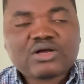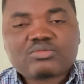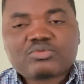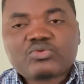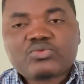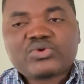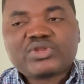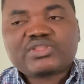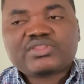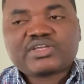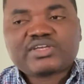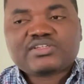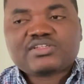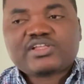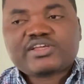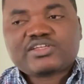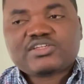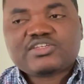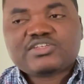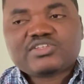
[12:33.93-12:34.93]
winter
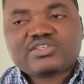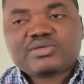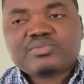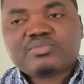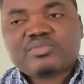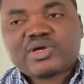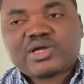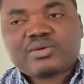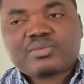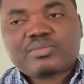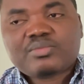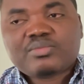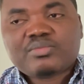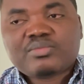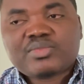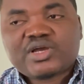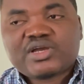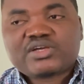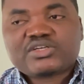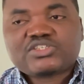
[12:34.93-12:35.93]
like December,
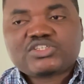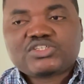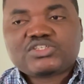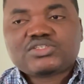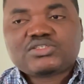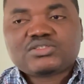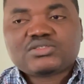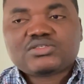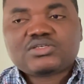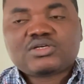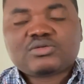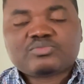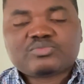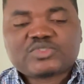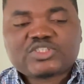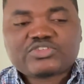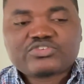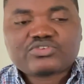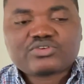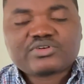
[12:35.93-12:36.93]
March,
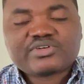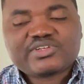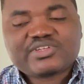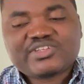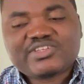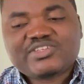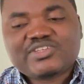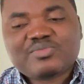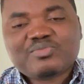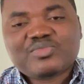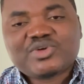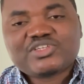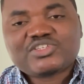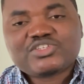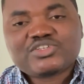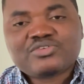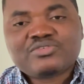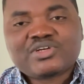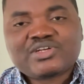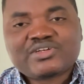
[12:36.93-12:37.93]
December,
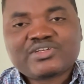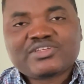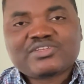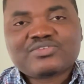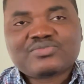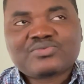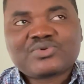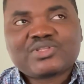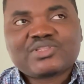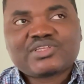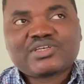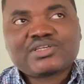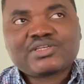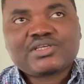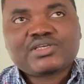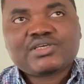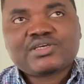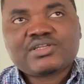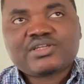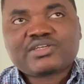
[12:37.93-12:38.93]
January is winter.
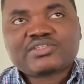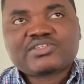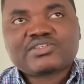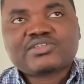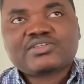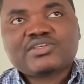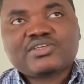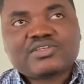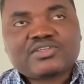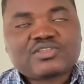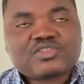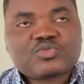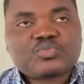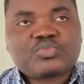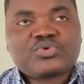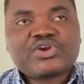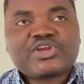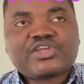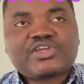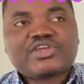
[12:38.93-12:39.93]
And I think
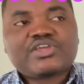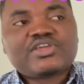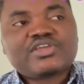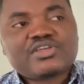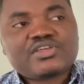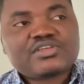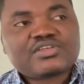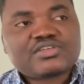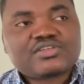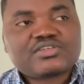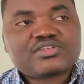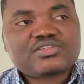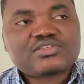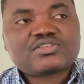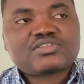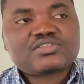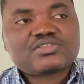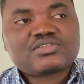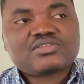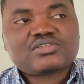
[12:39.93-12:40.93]
spring
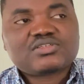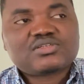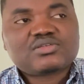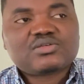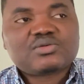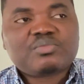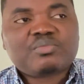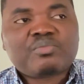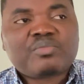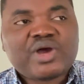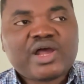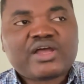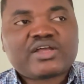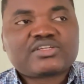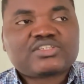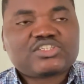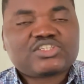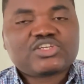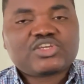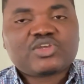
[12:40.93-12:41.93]
is March,
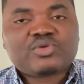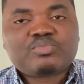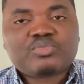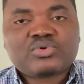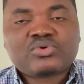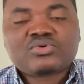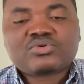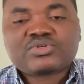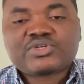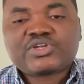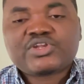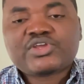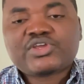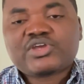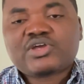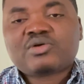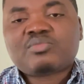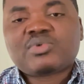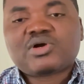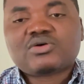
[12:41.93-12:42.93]
April, there
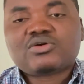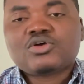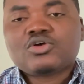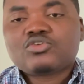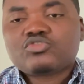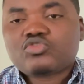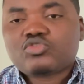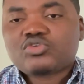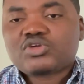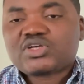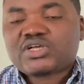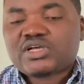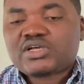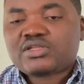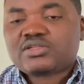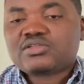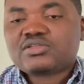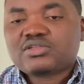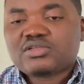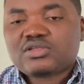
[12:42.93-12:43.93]
about. So you
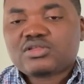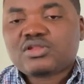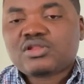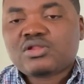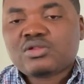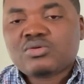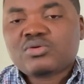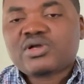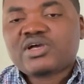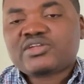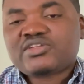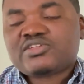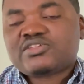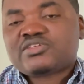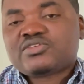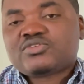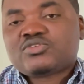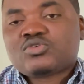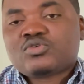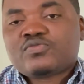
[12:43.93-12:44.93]
can look at it.
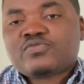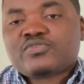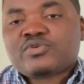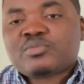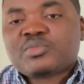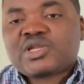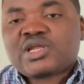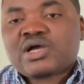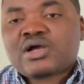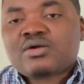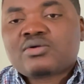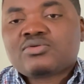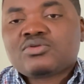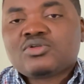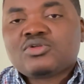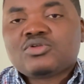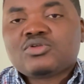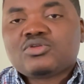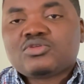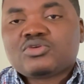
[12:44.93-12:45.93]
So from now,
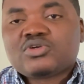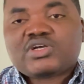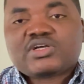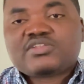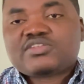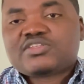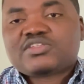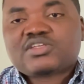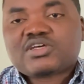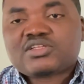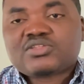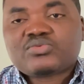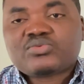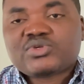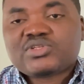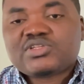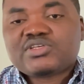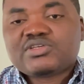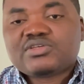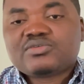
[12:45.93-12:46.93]
you can start with
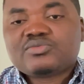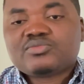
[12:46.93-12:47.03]
the